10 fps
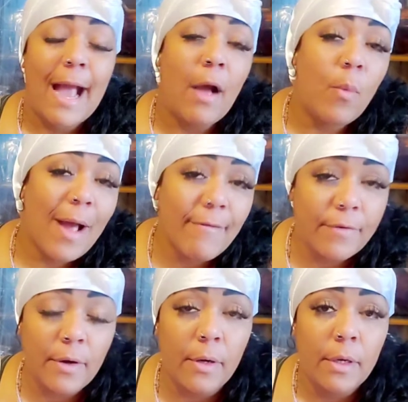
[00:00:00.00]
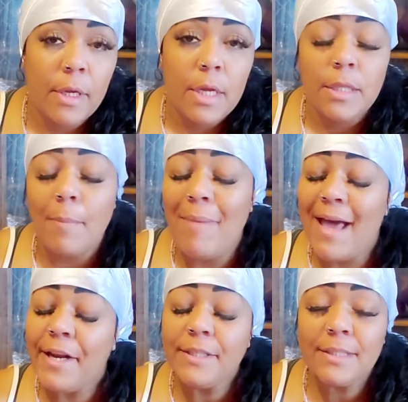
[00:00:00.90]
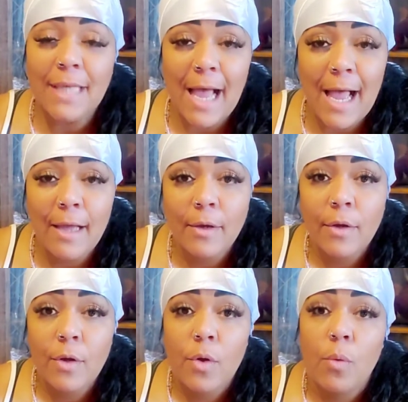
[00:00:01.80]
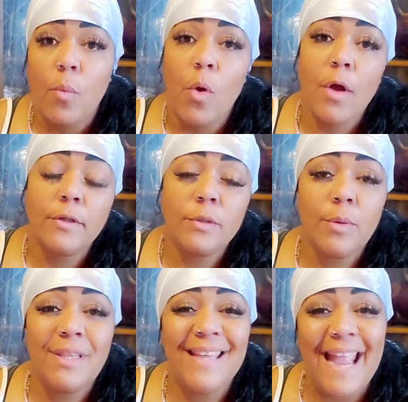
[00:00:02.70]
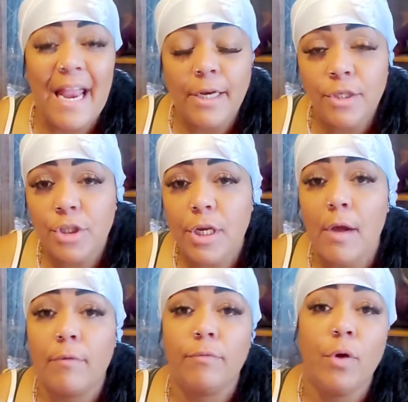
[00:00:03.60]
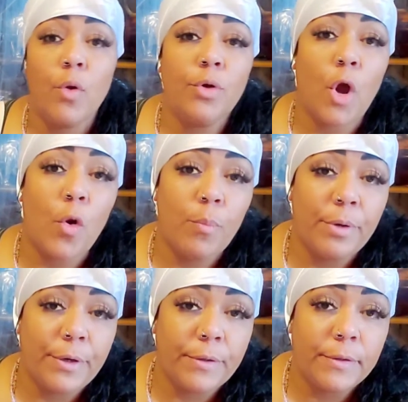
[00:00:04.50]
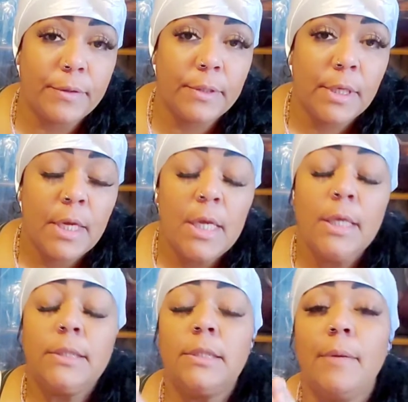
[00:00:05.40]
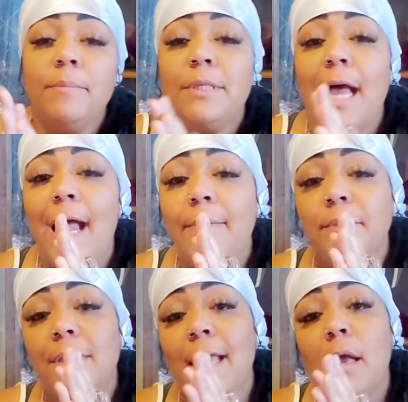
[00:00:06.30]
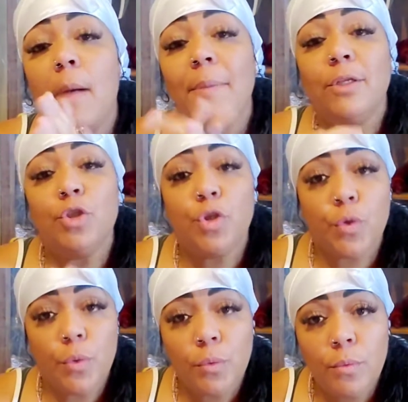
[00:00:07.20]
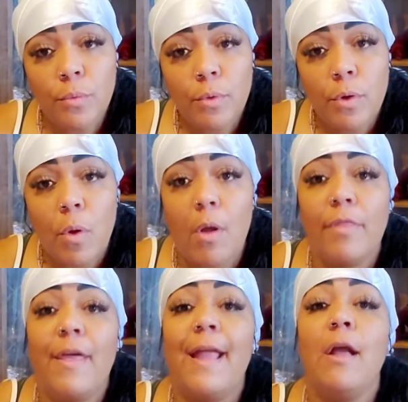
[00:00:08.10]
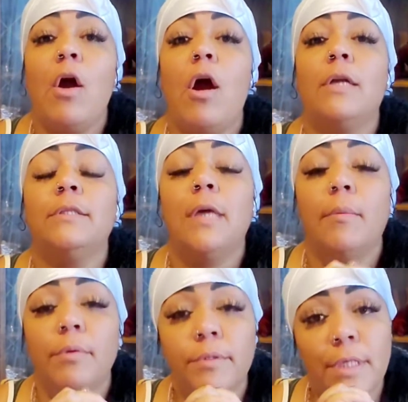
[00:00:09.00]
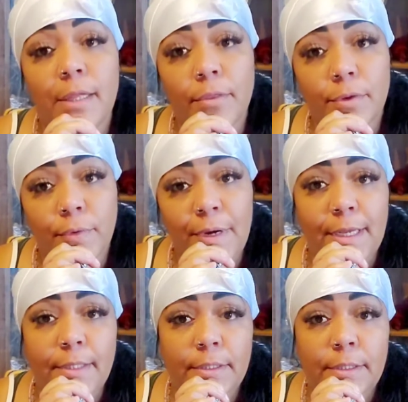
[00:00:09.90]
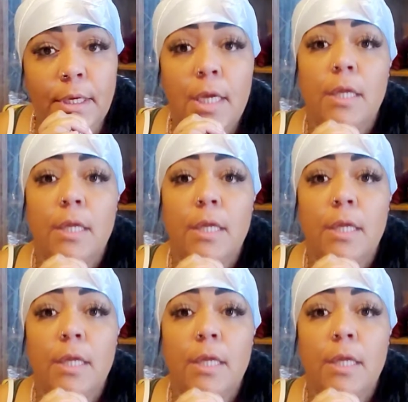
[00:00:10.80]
However, the Marassa walks with the energy of road openers. Sometimes they come in two, or they are doubled in threes.